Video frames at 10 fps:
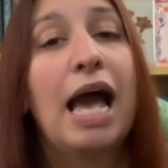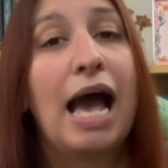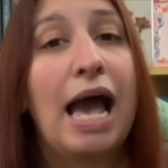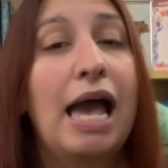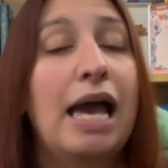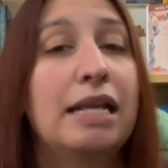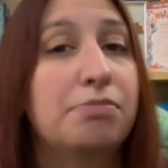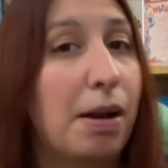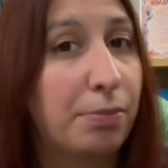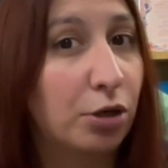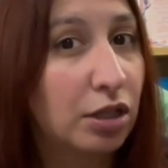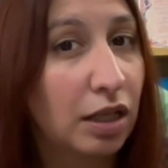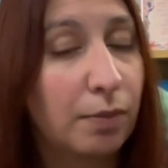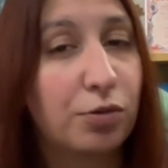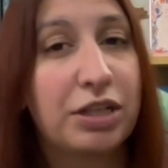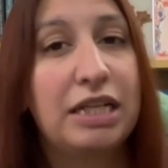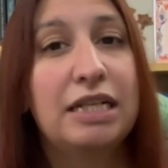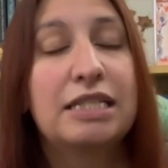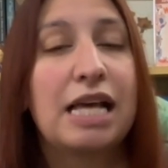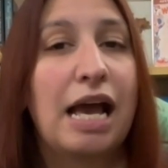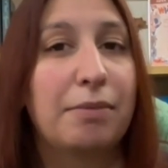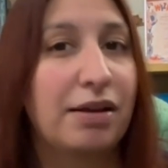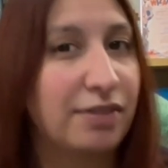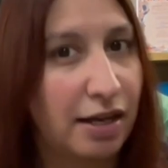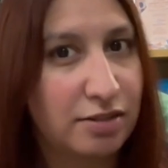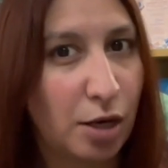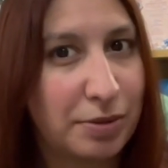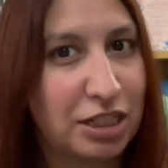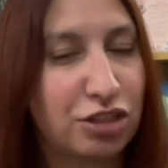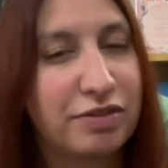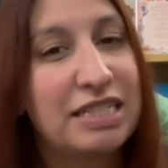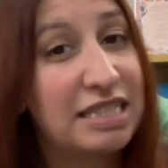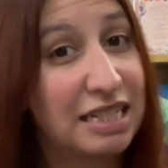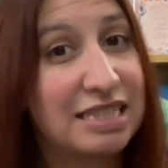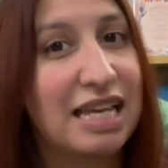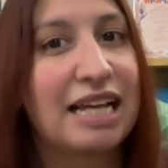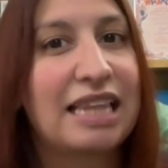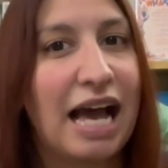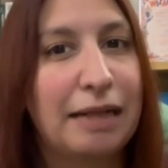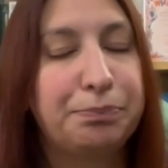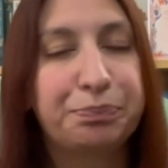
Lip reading: and my book club reads and my 5-star prediction reads, things like that,